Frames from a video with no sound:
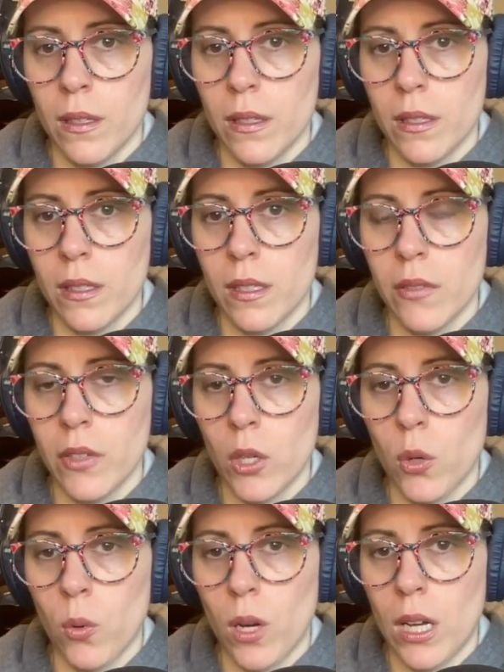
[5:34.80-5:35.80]
Stephen
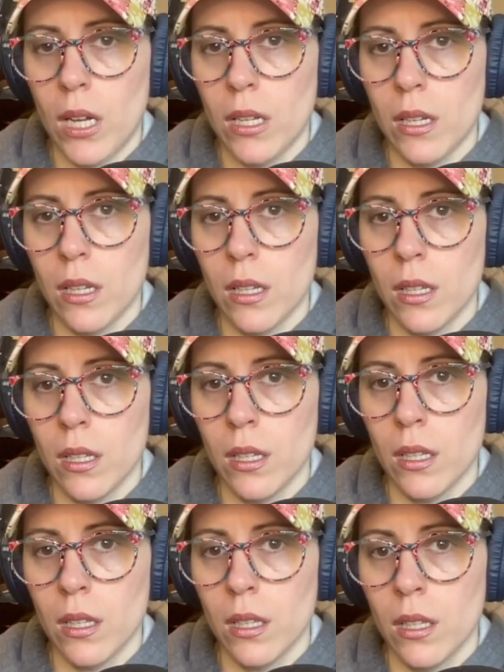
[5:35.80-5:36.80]
Kwan
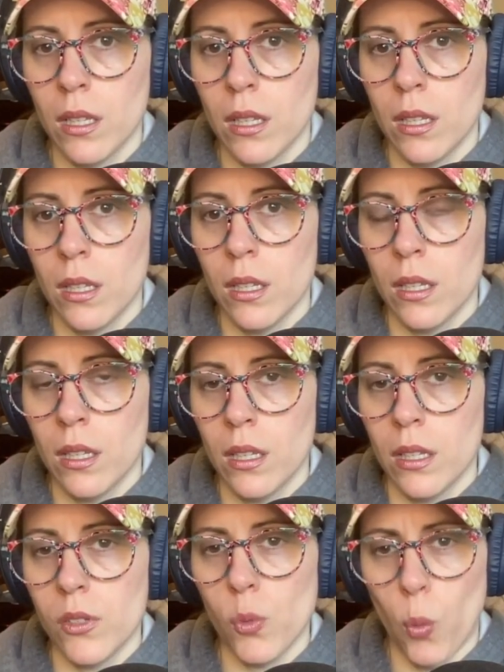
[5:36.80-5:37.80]

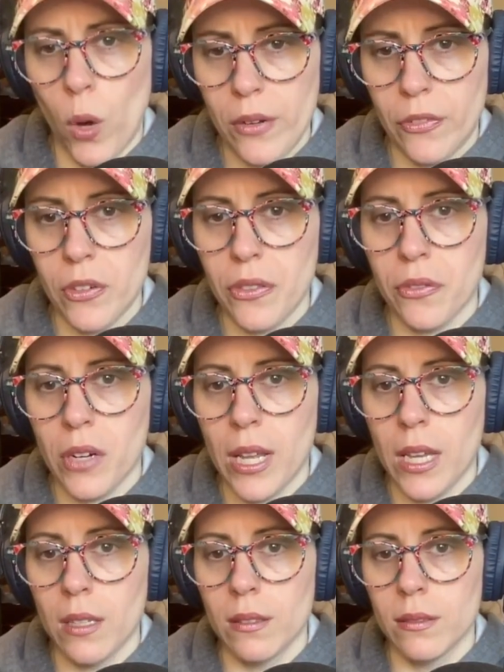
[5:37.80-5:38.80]
is
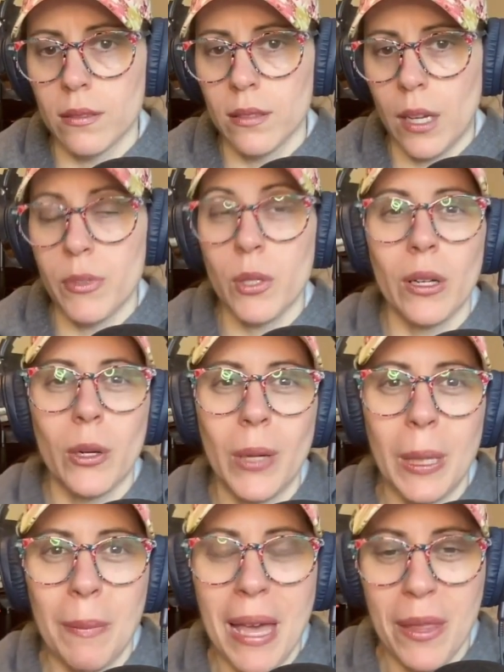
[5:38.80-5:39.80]
1-for-3. I'm doing
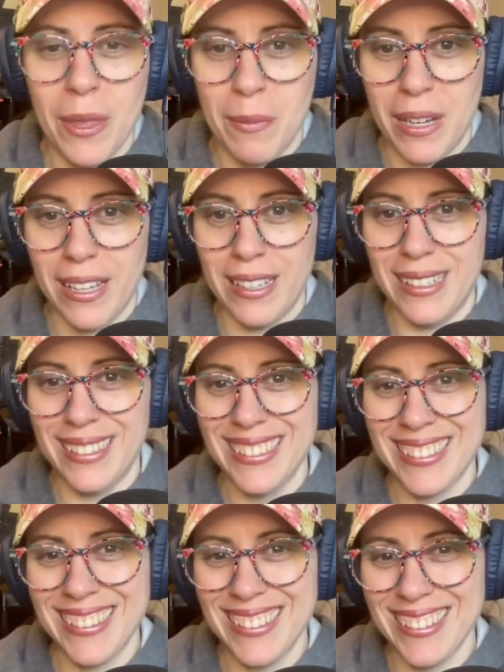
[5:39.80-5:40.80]
quick math in my head.
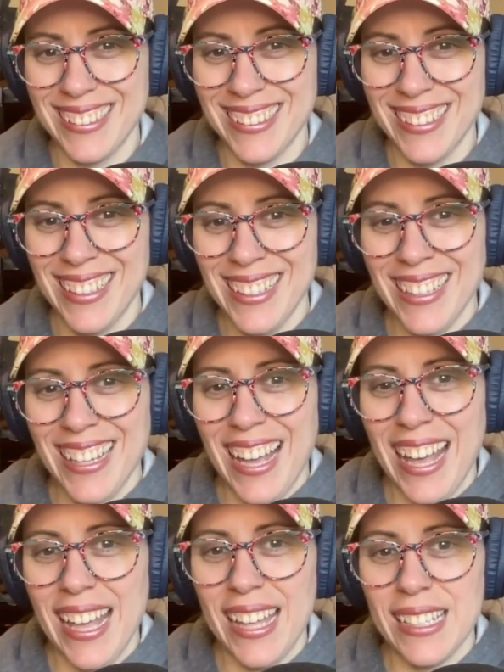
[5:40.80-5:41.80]

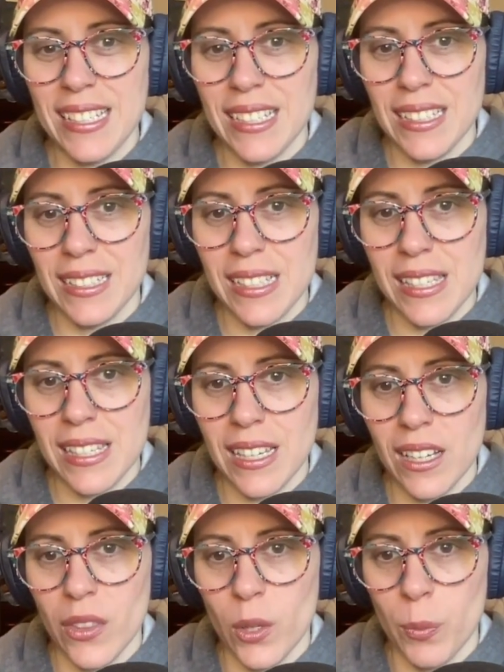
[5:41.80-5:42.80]
And let's
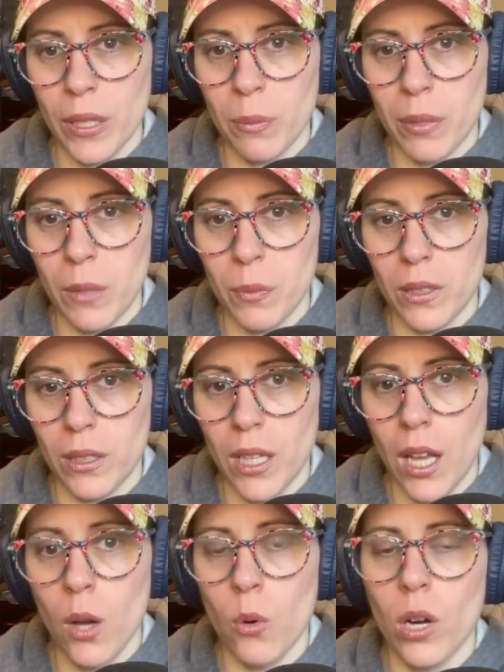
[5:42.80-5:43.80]
see, other big people.
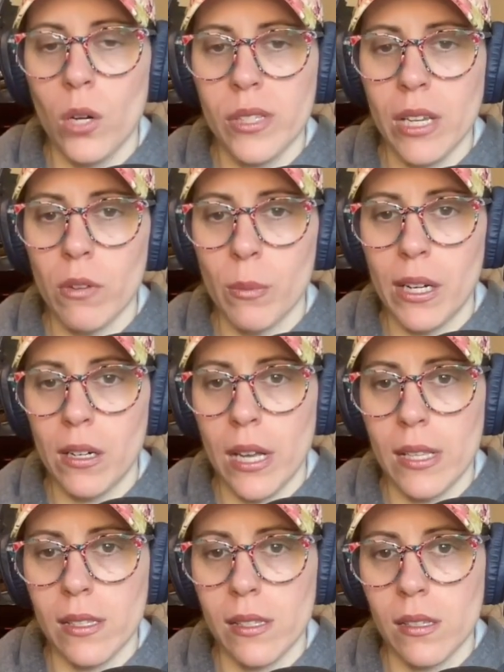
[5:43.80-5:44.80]
Oh, Jose
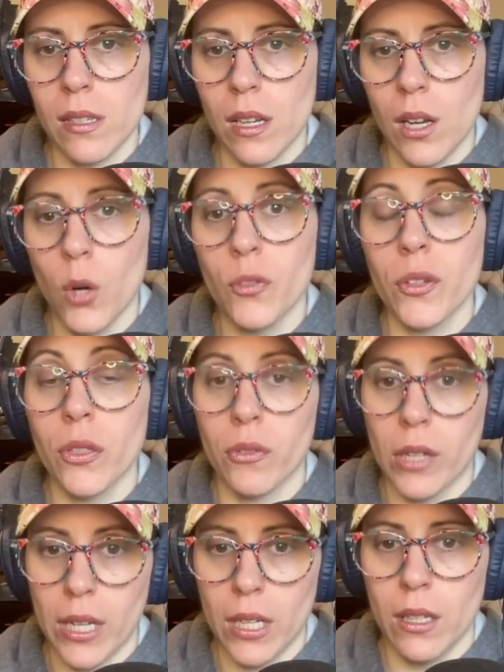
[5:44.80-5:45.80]
Ramirez,
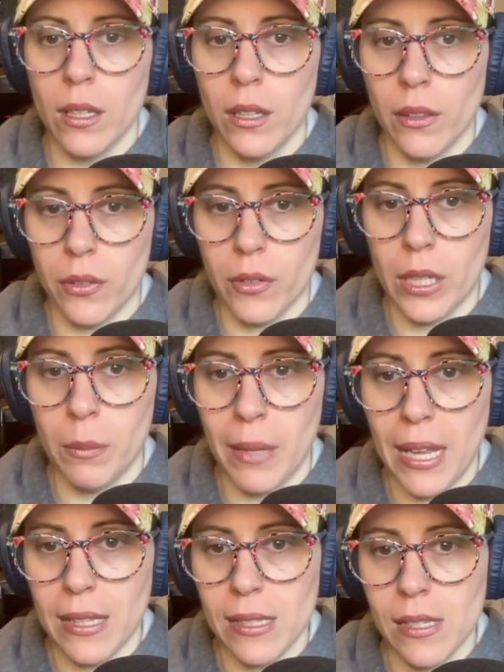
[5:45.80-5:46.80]
0-for-3 in 3
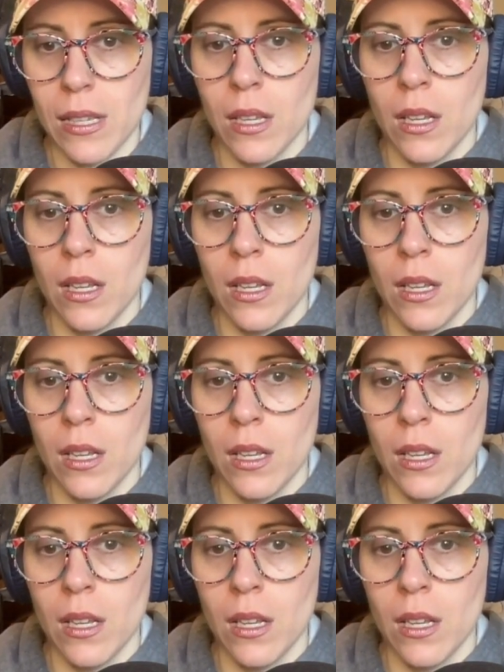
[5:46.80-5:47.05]
at-bats.